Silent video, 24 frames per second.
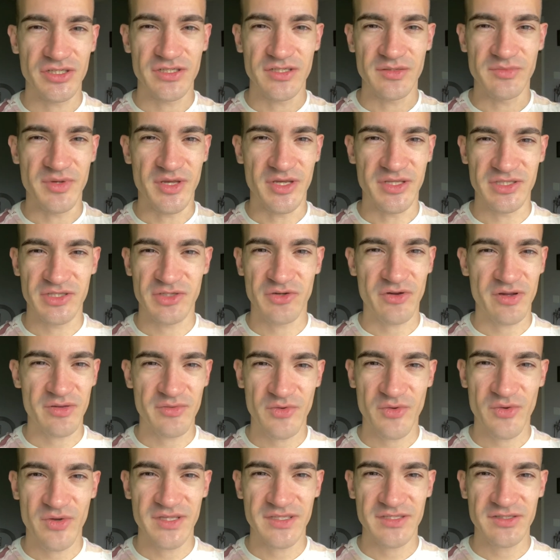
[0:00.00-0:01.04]
to be on Scream
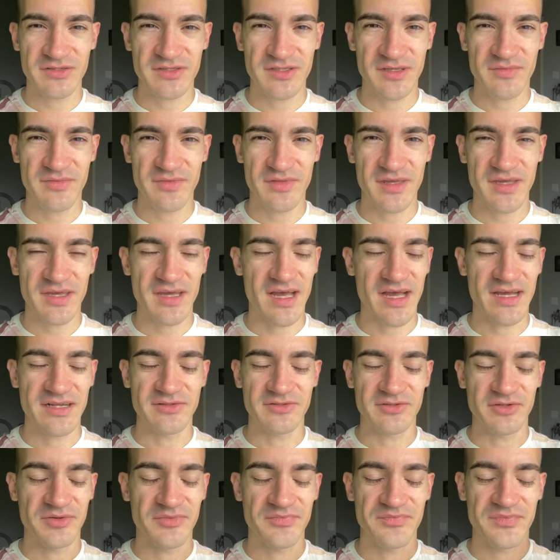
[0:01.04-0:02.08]
Queens or something. I don't
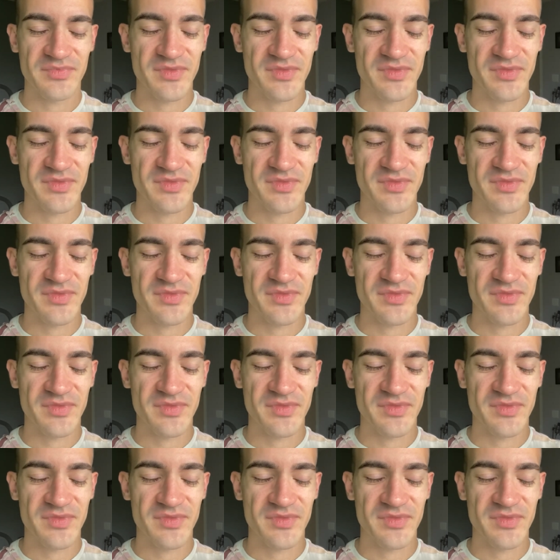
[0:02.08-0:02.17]
know.